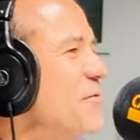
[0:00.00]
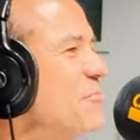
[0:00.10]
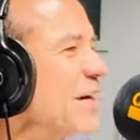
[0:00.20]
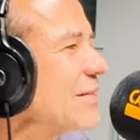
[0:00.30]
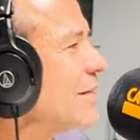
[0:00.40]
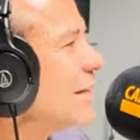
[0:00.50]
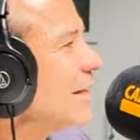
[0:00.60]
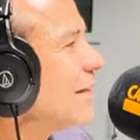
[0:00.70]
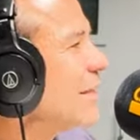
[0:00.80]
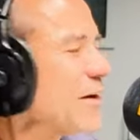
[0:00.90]
But
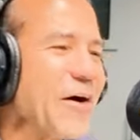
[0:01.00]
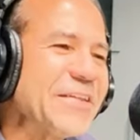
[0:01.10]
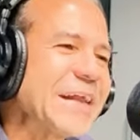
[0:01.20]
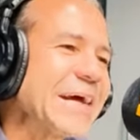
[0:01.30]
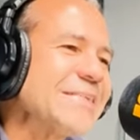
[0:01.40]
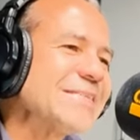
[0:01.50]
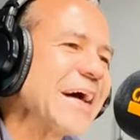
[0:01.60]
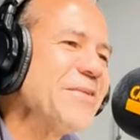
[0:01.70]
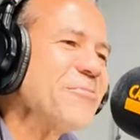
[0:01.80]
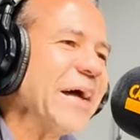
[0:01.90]
uh, the contract is
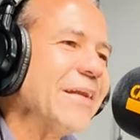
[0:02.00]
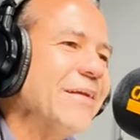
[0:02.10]
done, man.